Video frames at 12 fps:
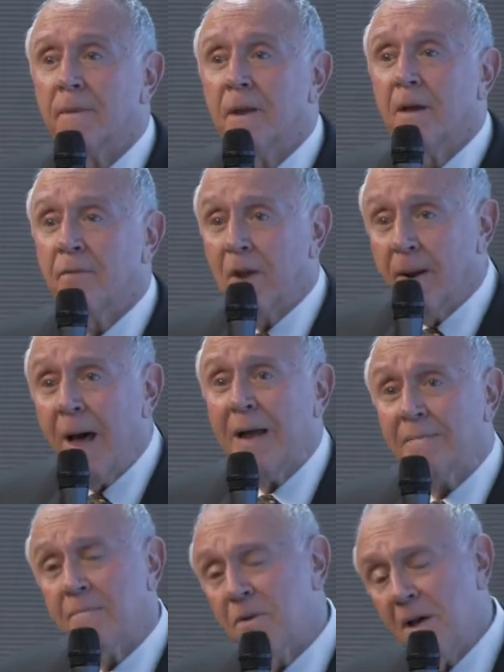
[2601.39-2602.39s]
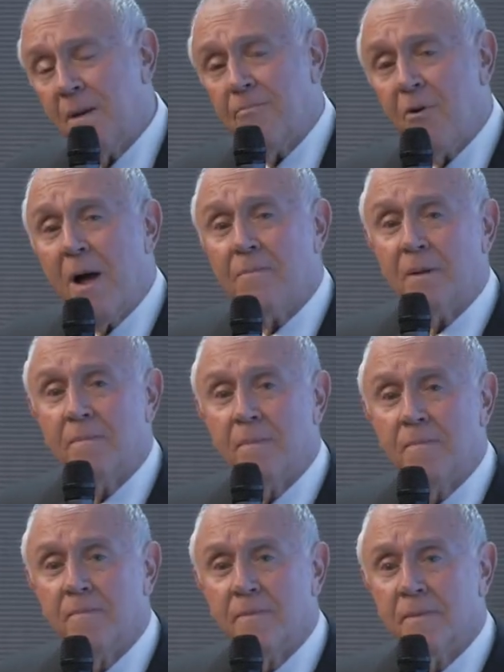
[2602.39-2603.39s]
If you're not, we got a problem.
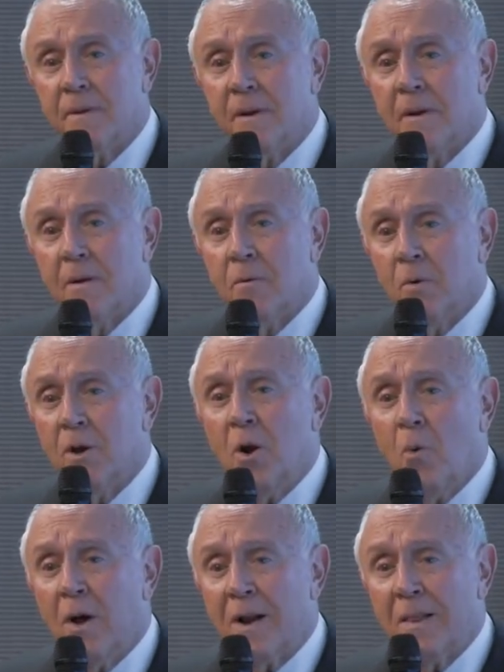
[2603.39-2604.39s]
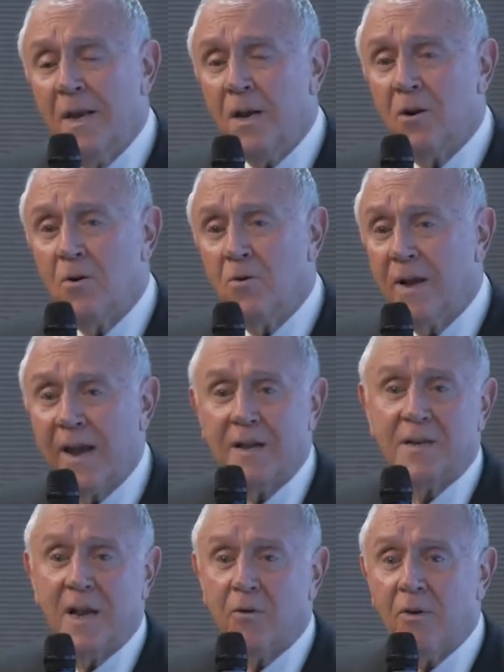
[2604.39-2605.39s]
We don't want a leader who
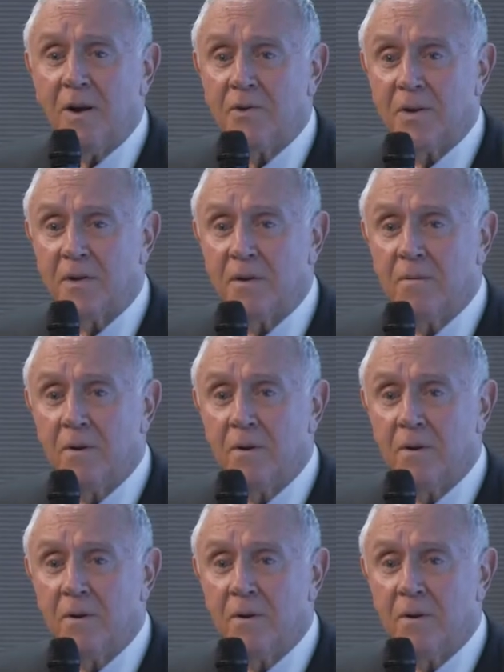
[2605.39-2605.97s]
can't take criticism,